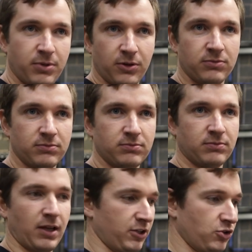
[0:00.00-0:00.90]
But
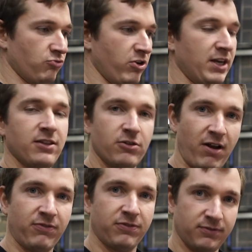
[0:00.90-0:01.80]
unless you're reading
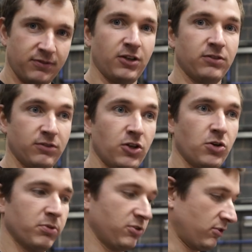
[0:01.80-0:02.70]
the
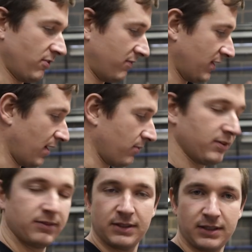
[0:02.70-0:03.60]
numbers on the rev counter,
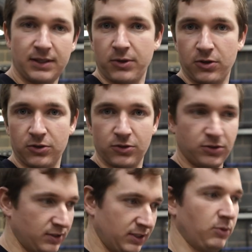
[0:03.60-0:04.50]
it were no good.
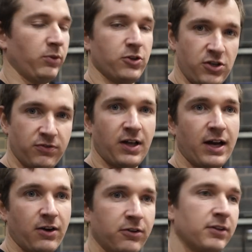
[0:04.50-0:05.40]
You want the shift
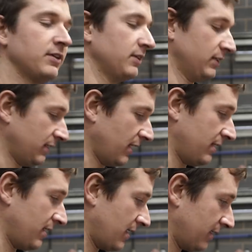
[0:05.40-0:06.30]
light on,
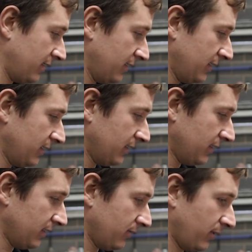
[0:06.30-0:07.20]
and
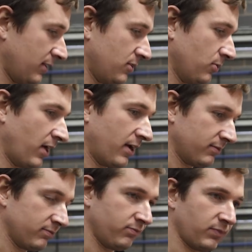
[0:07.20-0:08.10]
we could do that.
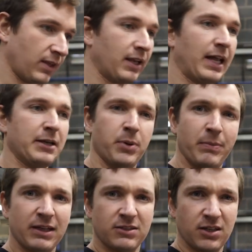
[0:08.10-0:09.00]
I'd like to put a
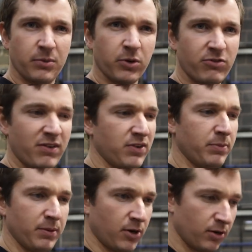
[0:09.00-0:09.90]
bigger turbo on and rev it a
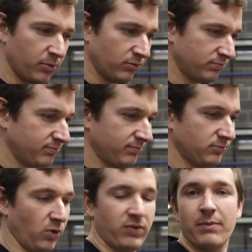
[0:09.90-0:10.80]
bit more, but
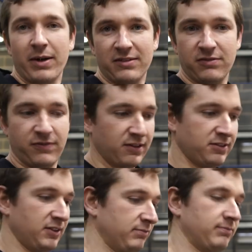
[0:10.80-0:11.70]
whether that makes it
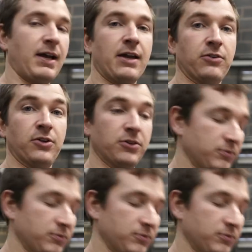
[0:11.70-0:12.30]
faster, I don't know.